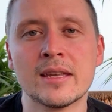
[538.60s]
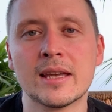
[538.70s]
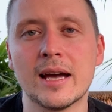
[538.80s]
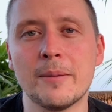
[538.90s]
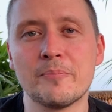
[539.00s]

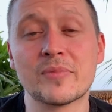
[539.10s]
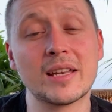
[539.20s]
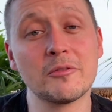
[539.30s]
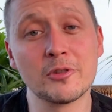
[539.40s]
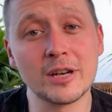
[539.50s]
And
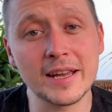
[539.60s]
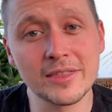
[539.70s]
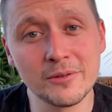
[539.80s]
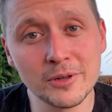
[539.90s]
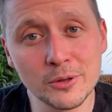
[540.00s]
if you like
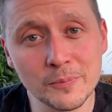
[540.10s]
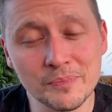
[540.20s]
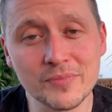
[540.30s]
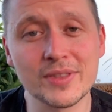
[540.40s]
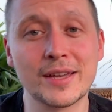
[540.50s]
the video,
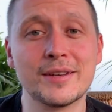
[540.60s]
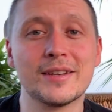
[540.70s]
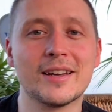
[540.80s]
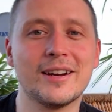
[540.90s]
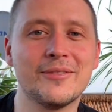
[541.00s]
then
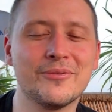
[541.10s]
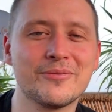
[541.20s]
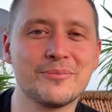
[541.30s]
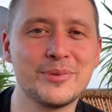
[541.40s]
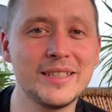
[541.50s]

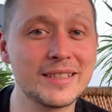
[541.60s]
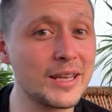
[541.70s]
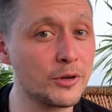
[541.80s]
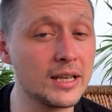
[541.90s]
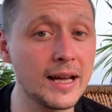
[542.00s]
please
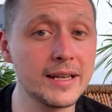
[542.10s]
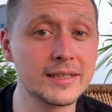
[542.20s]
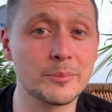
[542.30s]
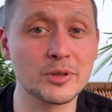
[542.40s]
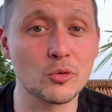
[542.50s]
give it a like,
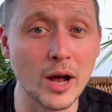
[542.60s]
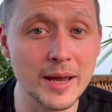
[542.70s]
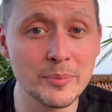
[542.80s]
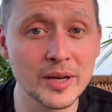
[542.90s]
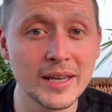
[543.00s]
subscribe,